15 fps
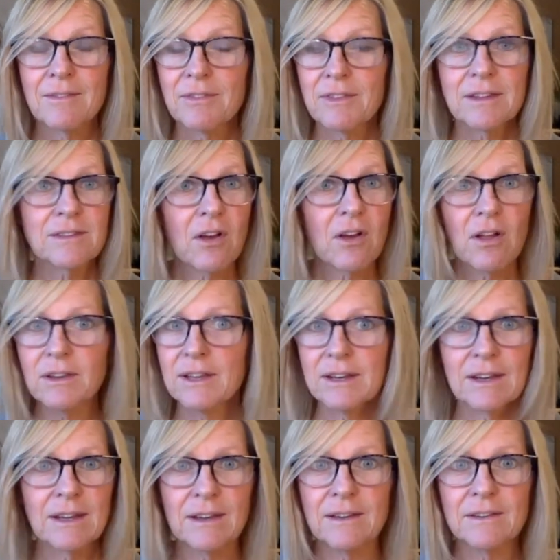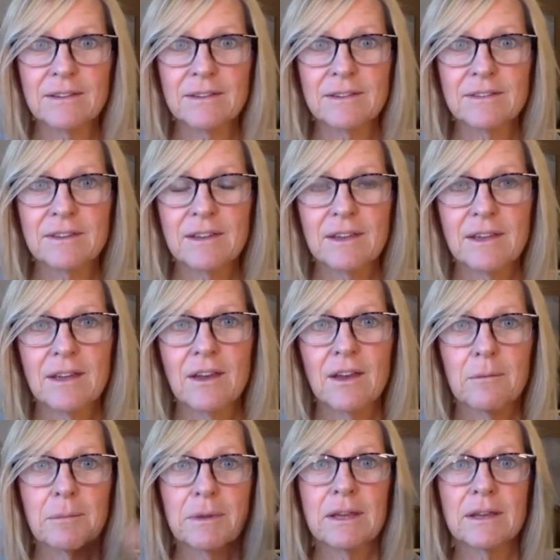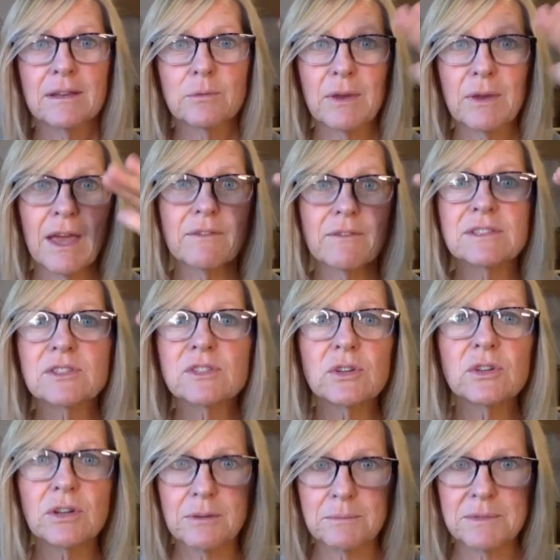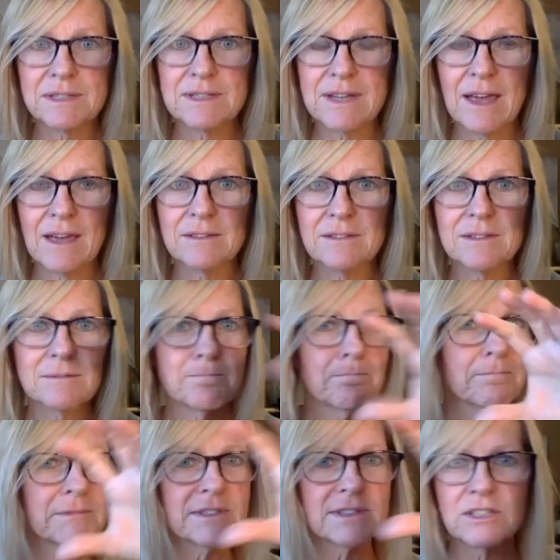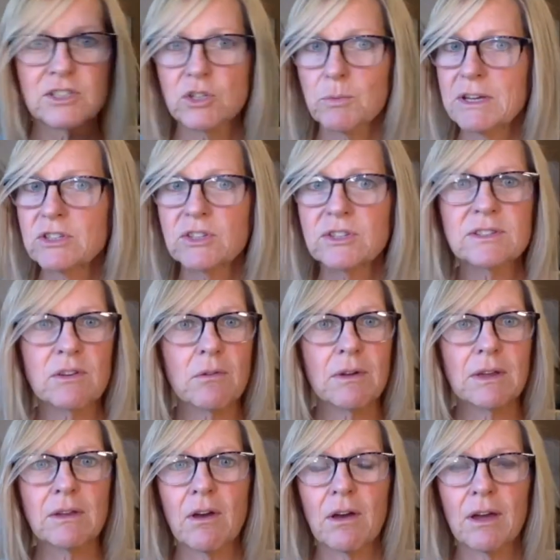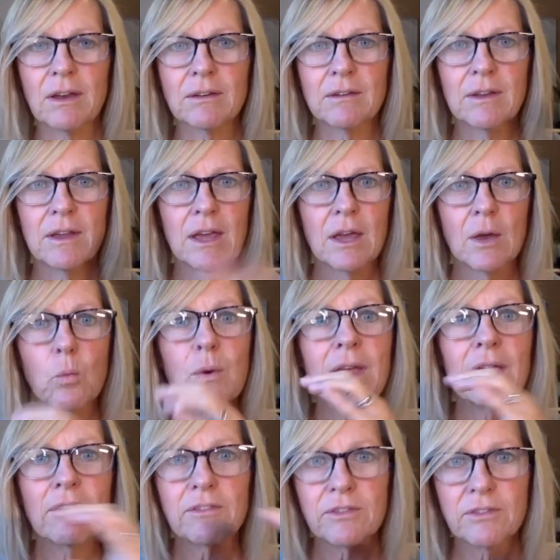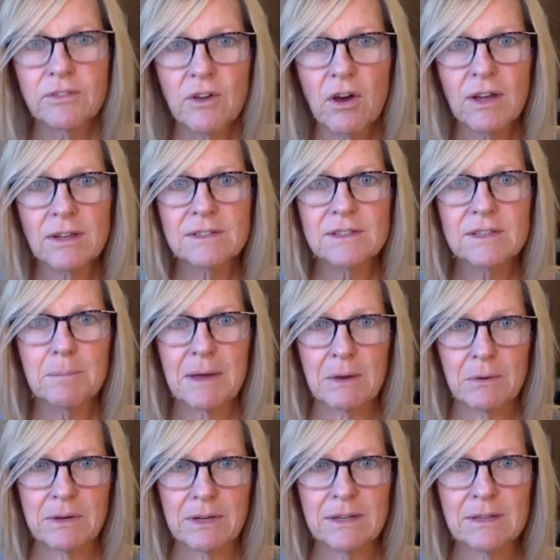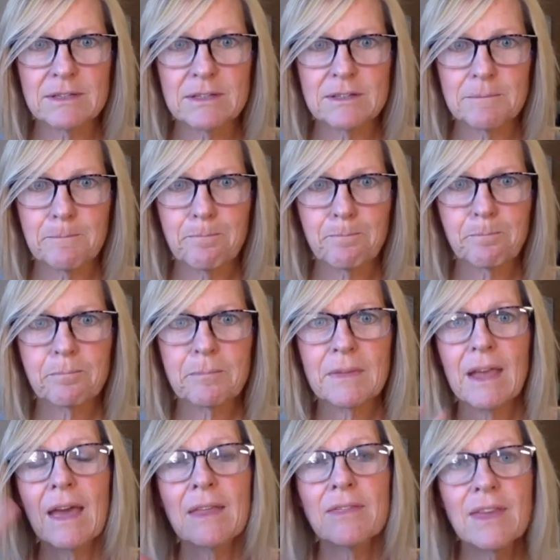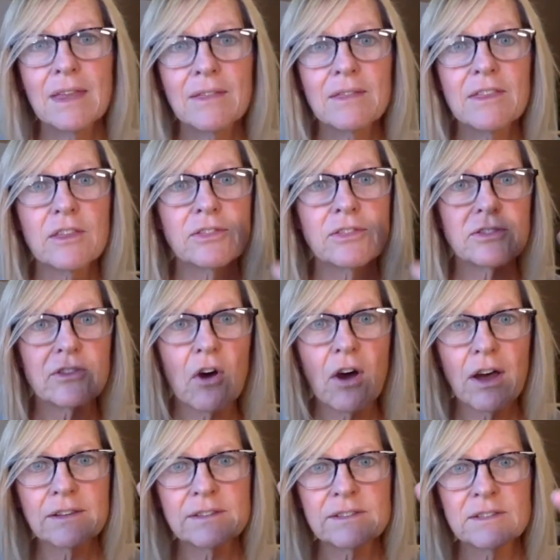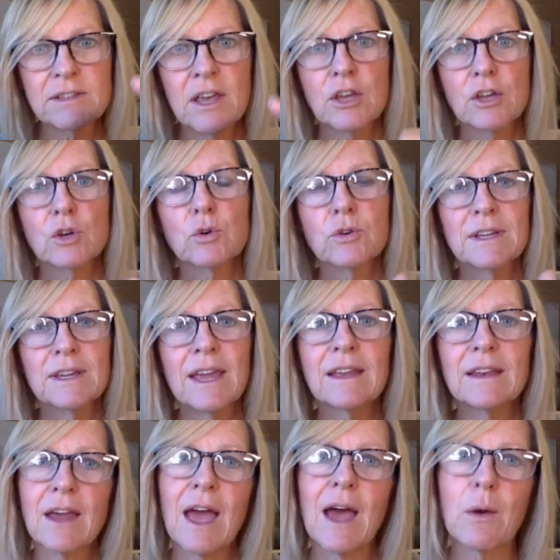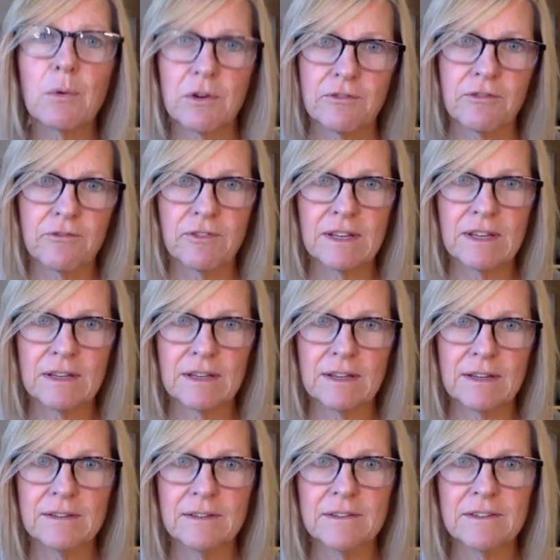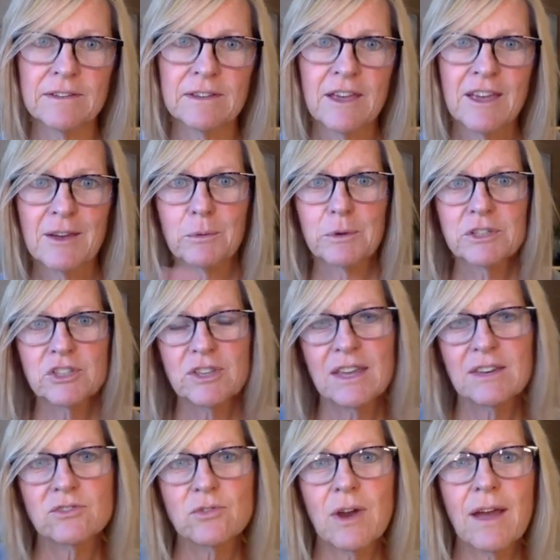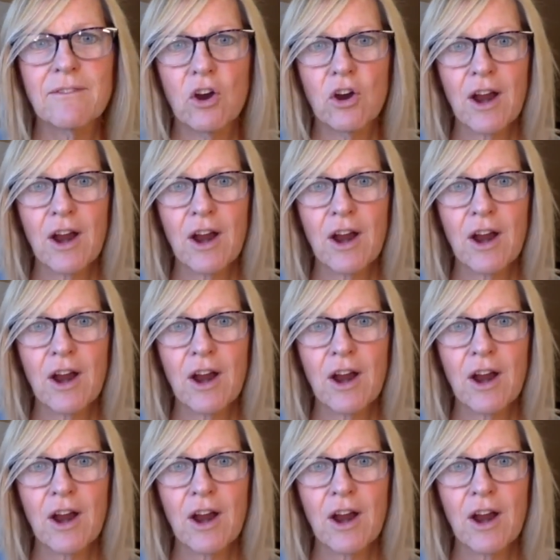That's all it is. Because we have a circumstance, situations going on, we have thoughts about it, and then the thoughts create our feelings, which then drive our